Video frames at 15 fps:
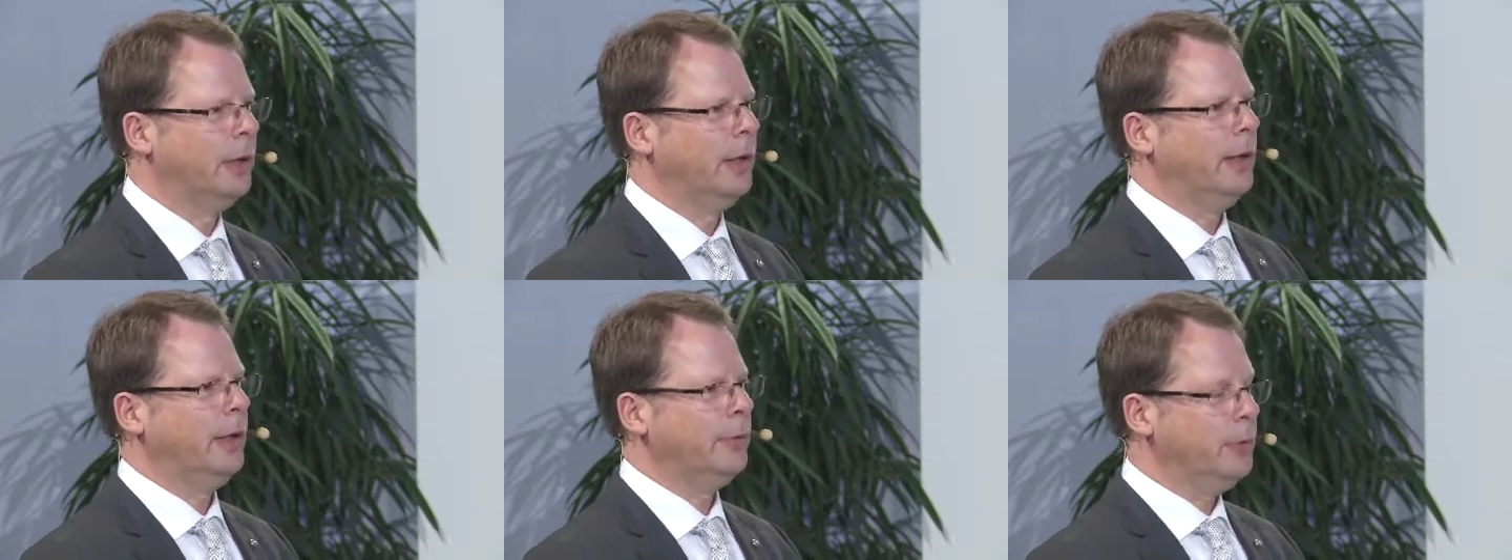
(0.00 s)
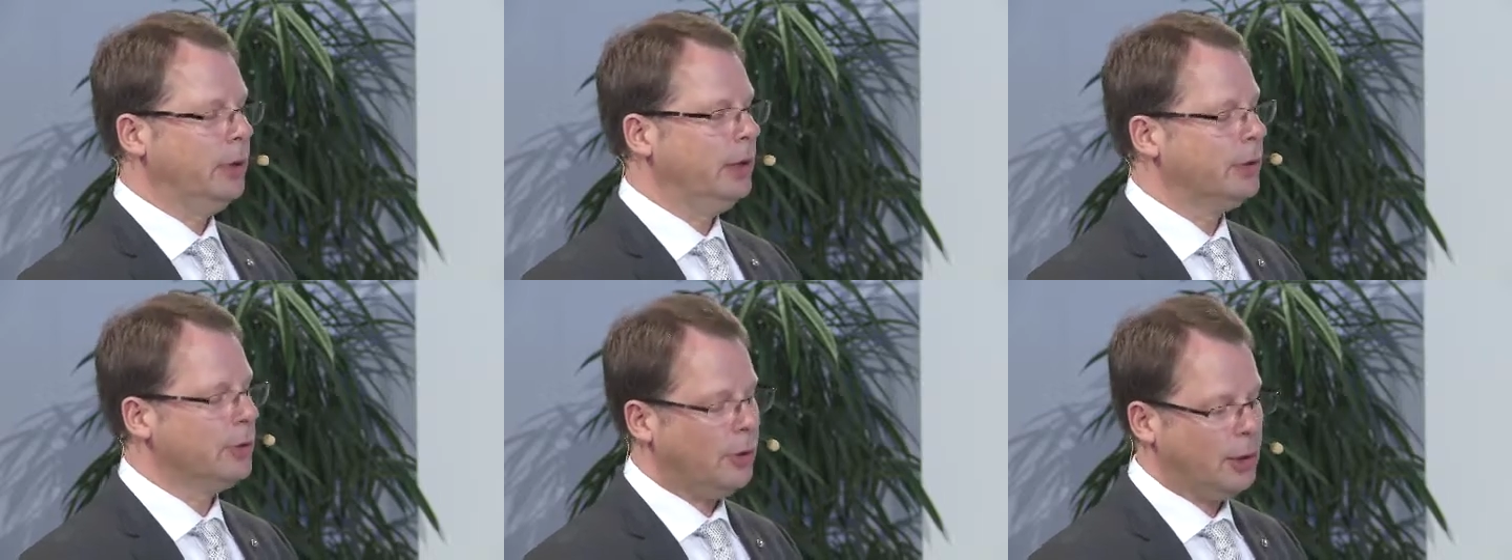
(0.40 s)
and
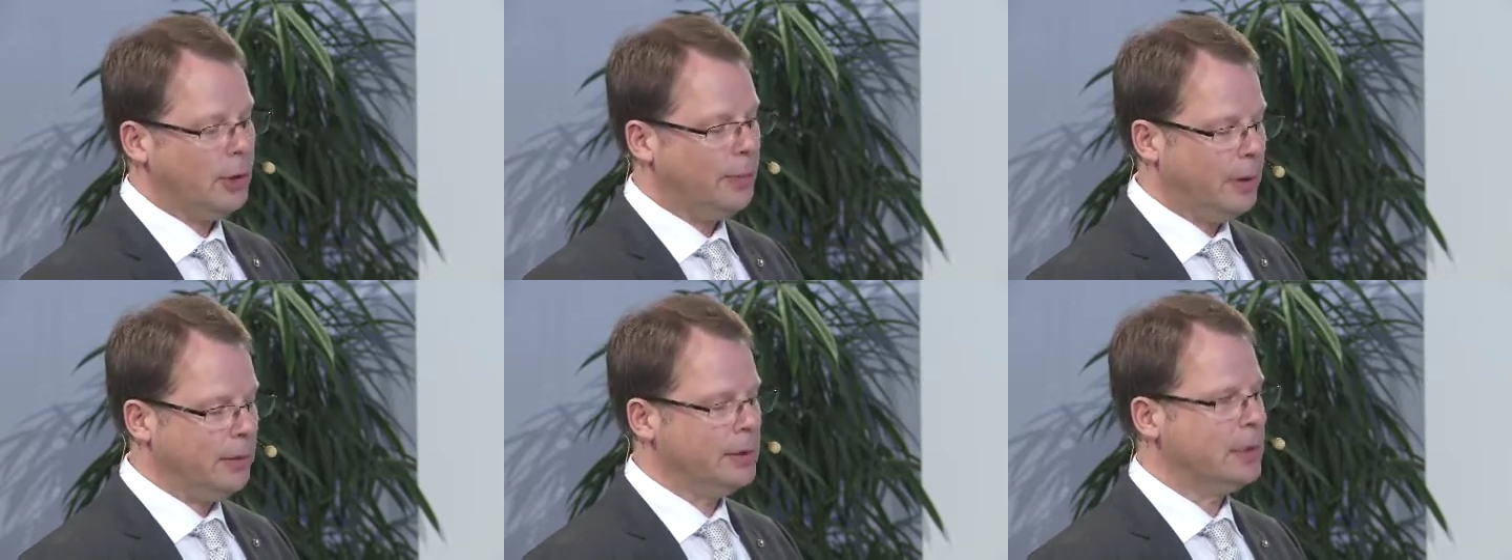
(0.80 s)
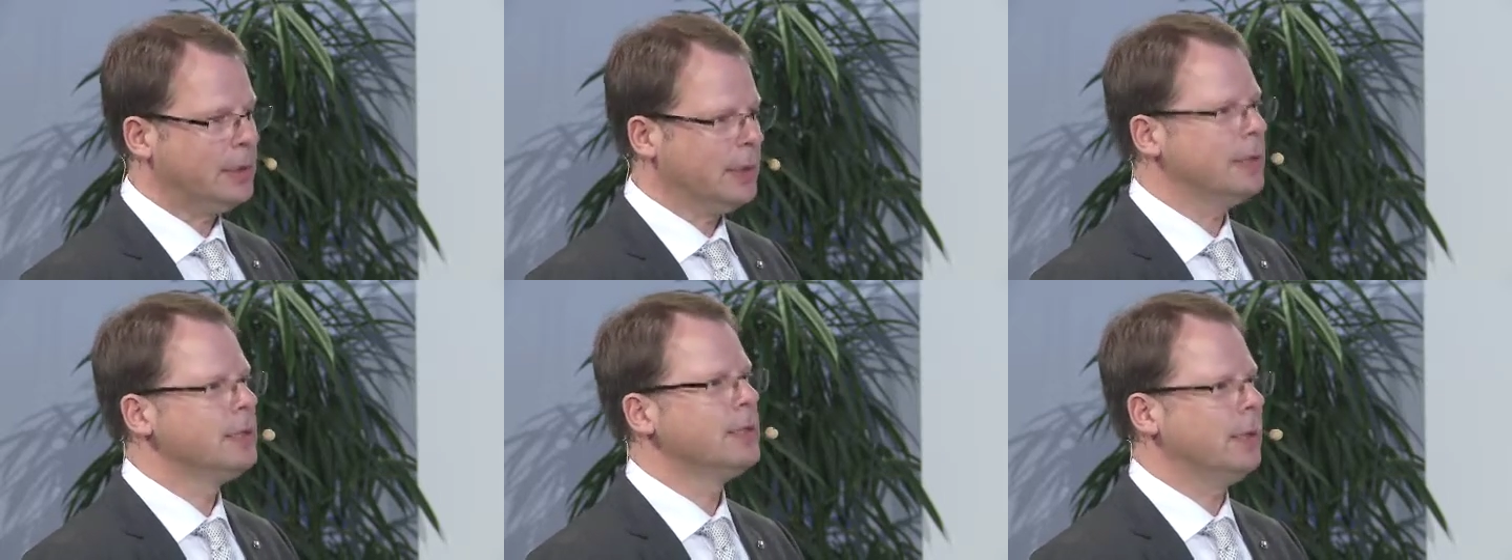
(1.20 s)
really talk about the
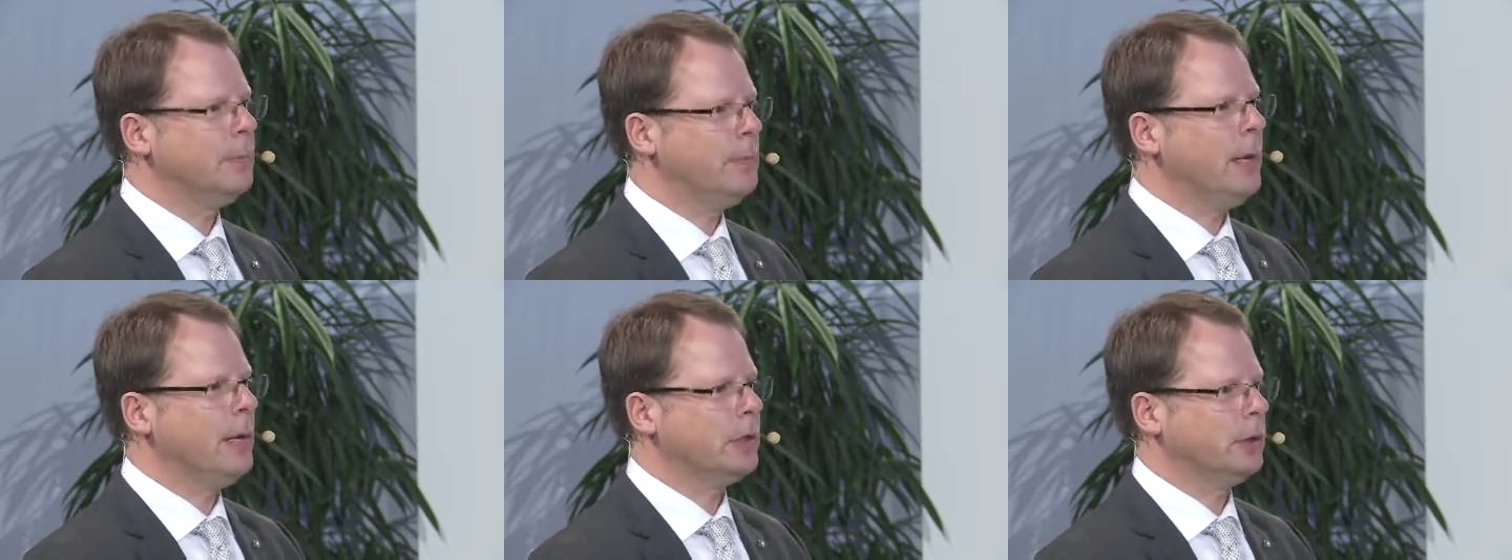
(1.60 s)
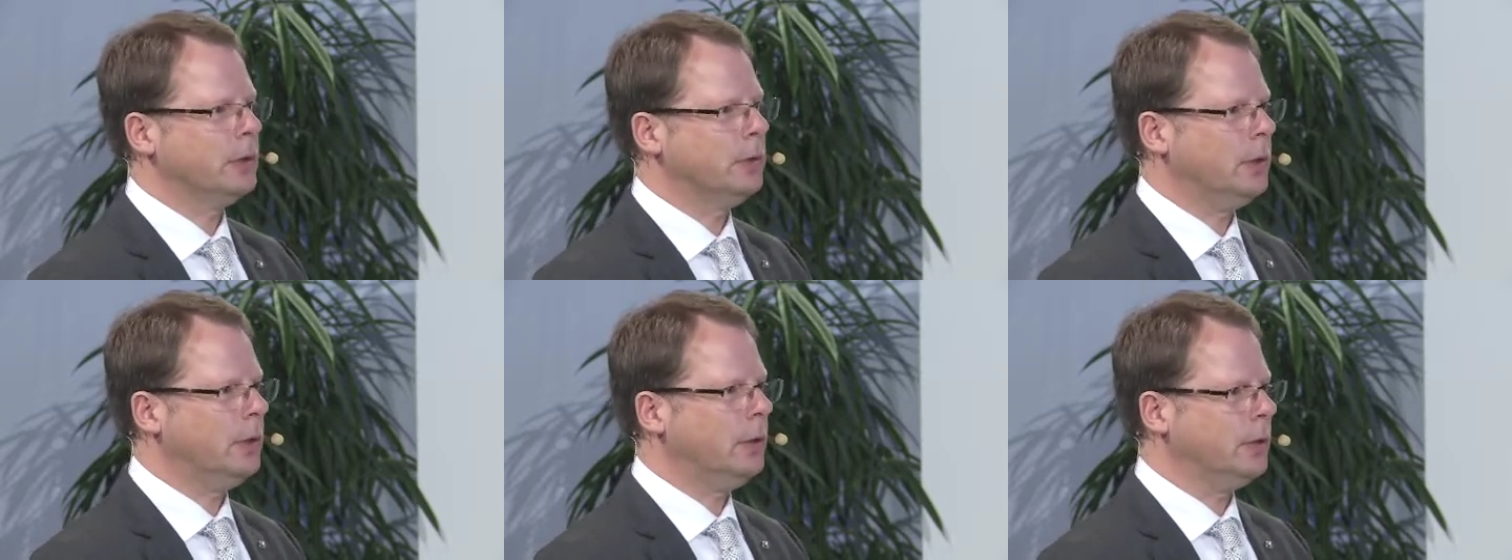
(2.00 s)
things that
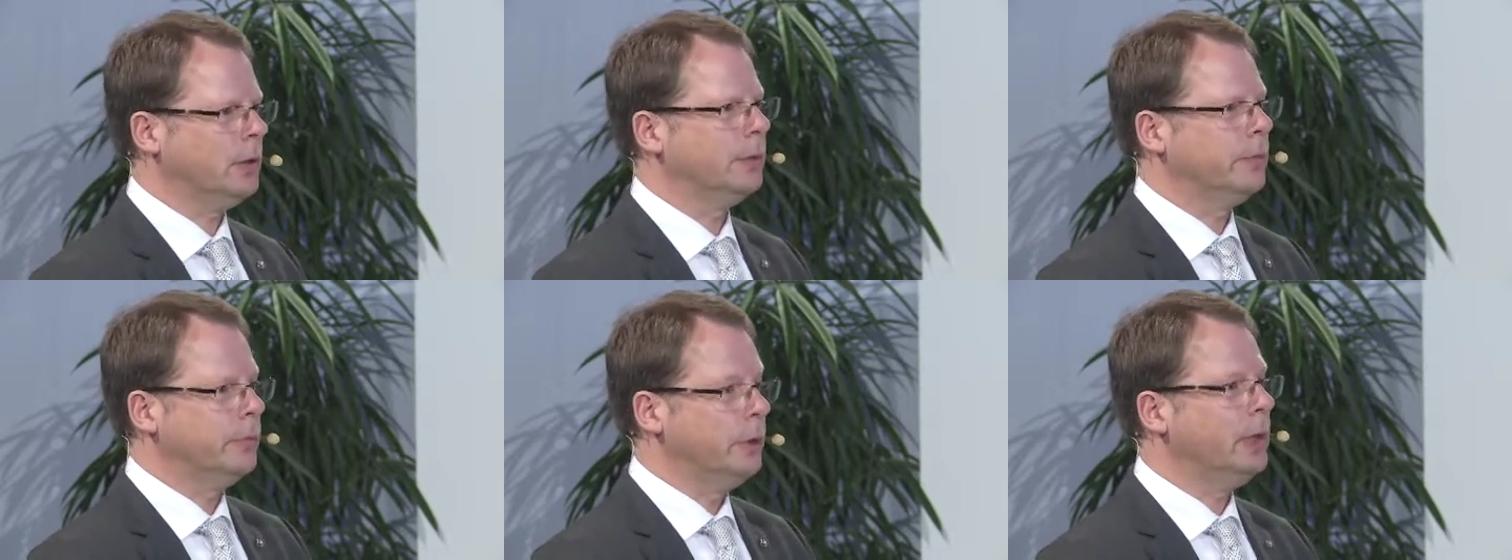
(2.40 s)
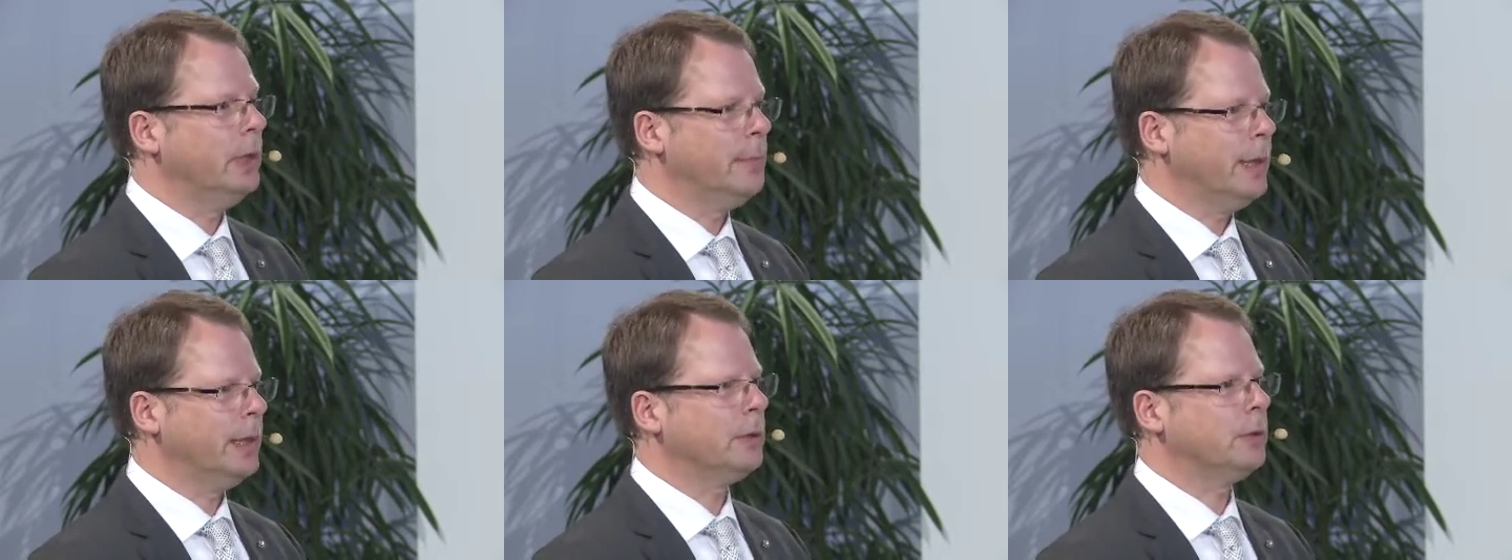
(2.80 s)
measure or really
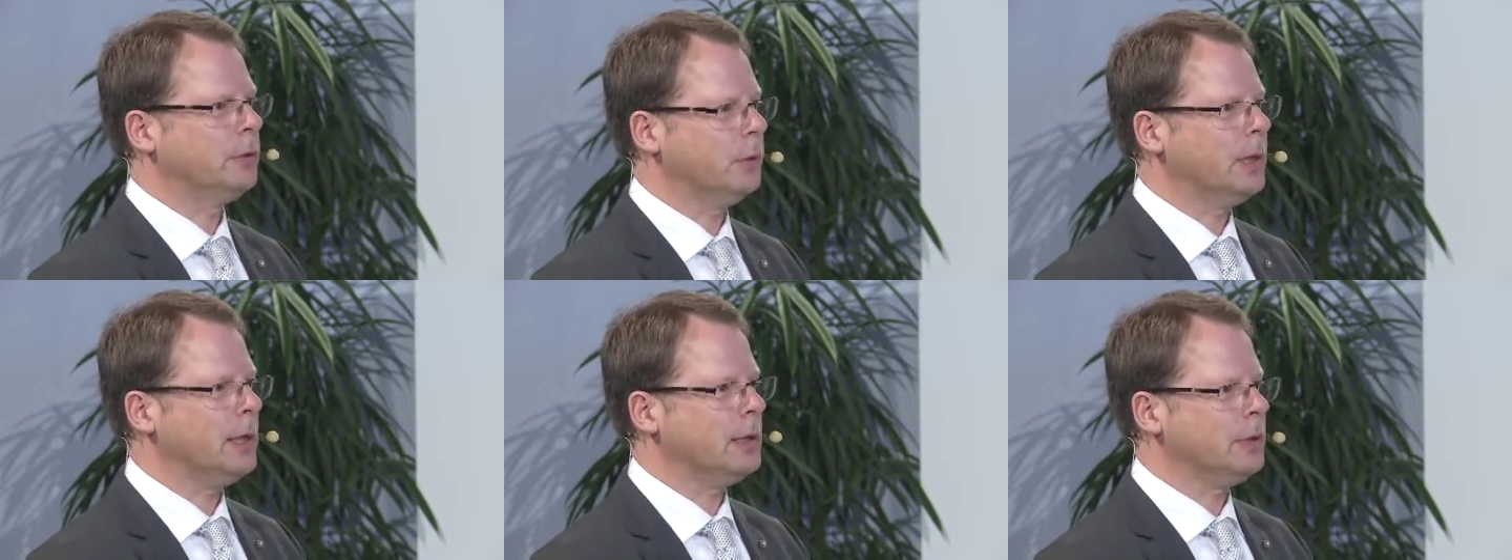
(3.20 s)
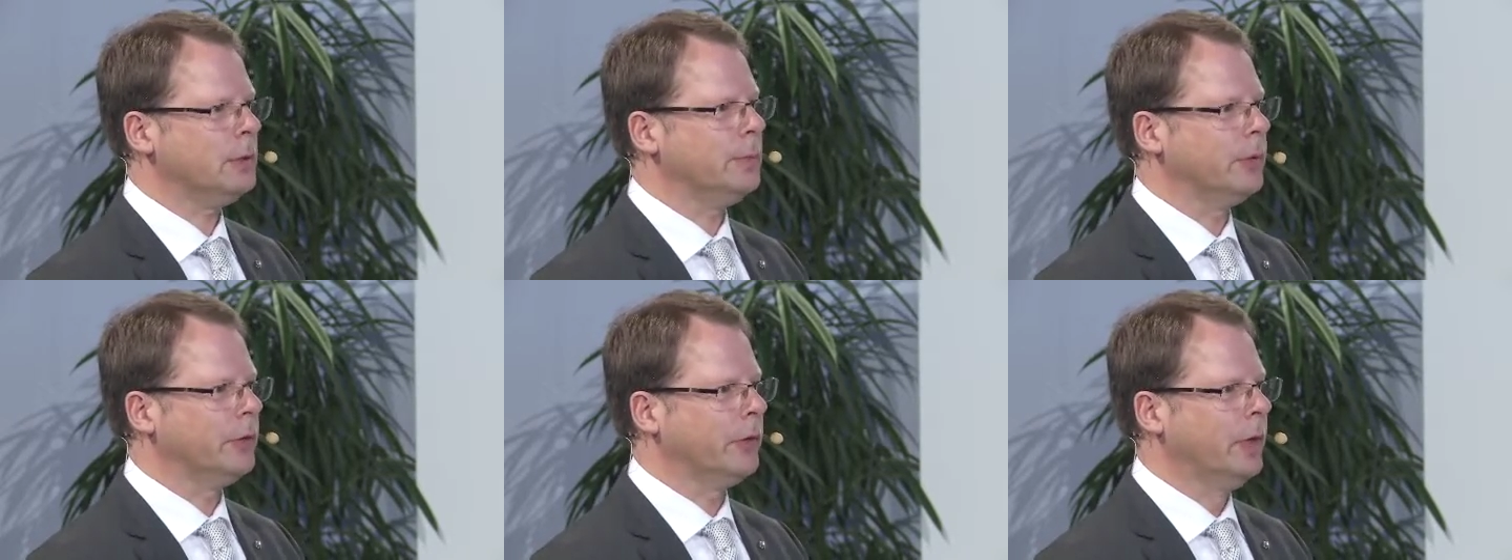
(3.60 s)
matter to
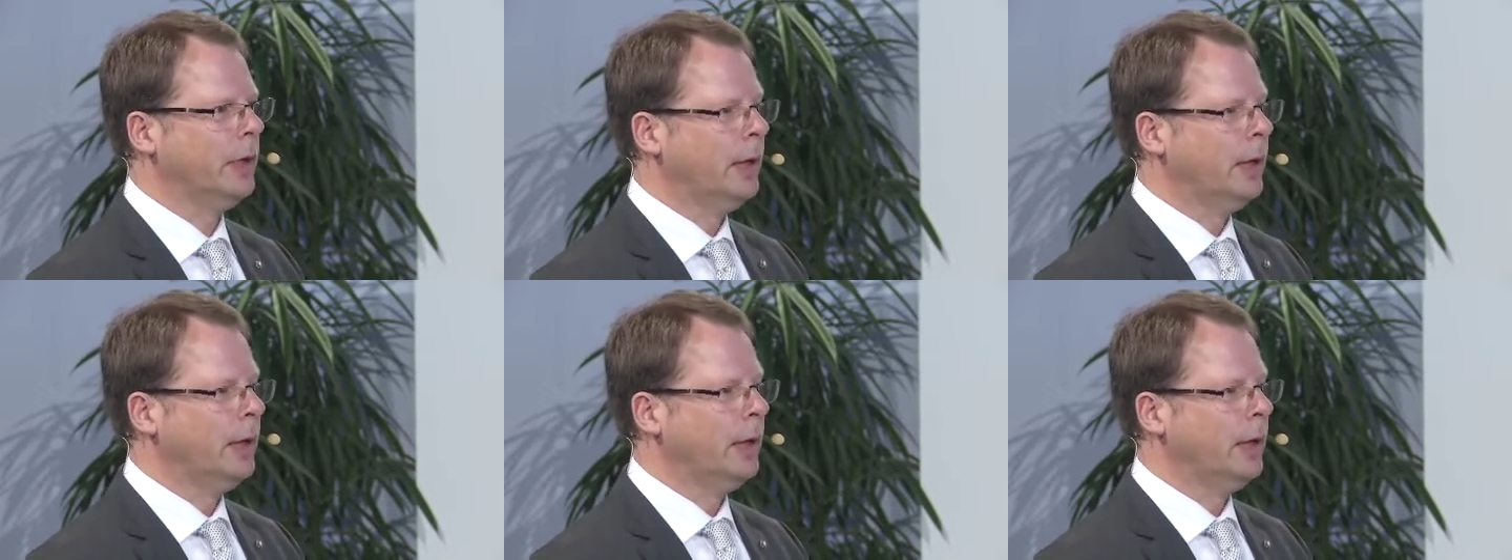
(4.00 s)
customers.